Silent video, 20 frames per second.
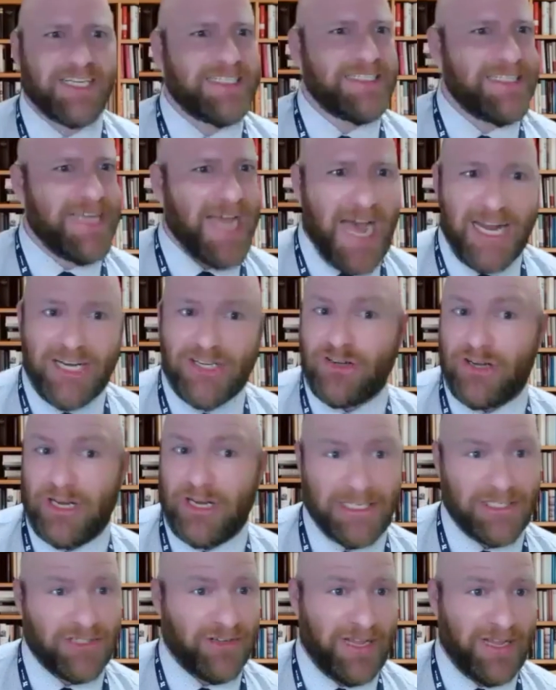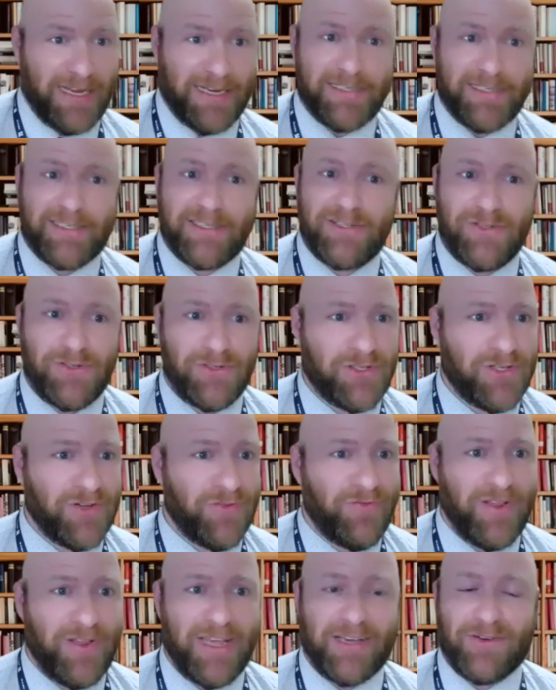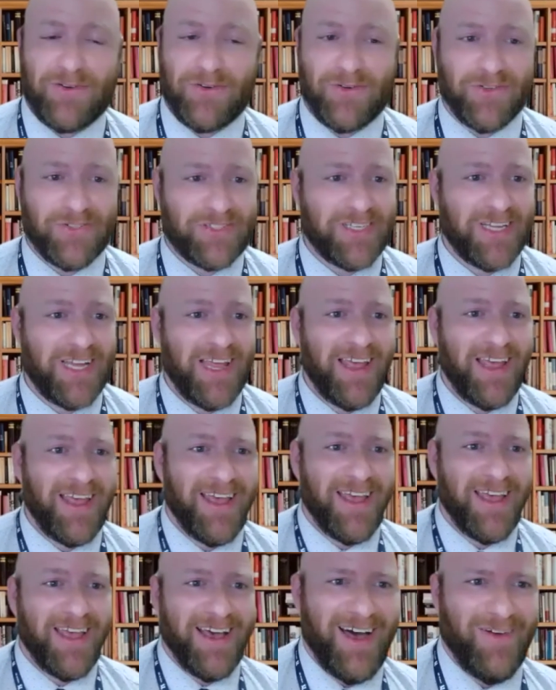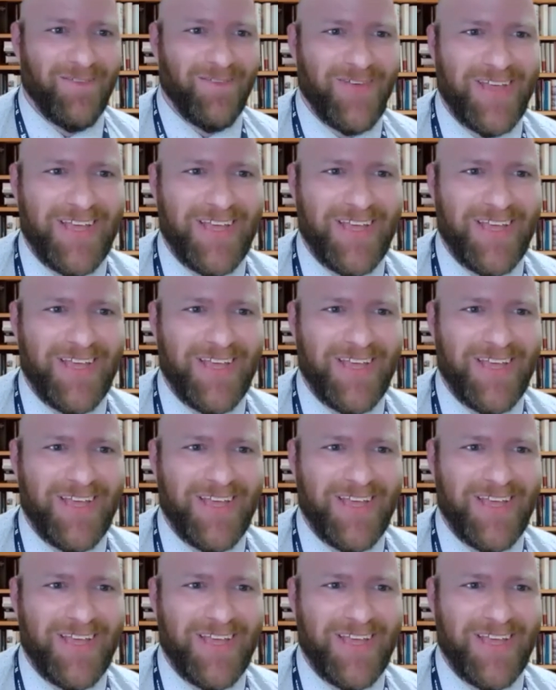not translate to vehicles. Um,